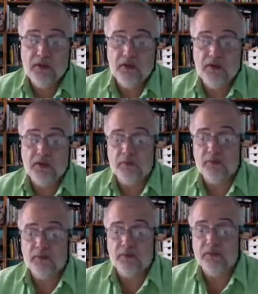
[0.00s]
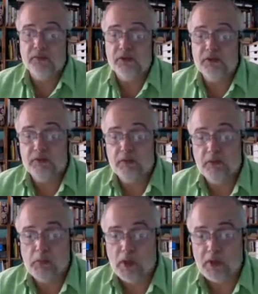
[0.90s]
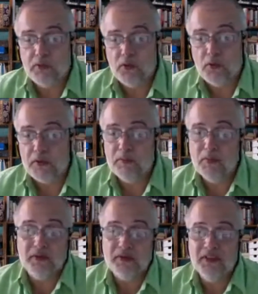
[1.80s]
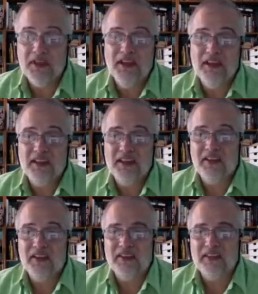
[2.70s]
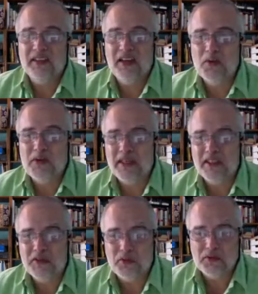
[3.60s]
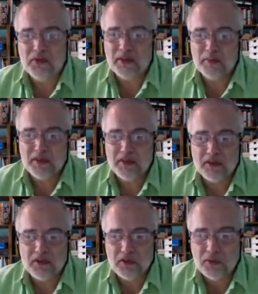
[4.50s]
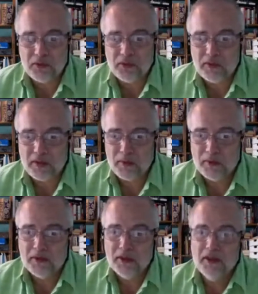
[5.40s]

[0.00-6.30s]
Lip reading: way forward, but that would only hold any sort of credibility at all if they were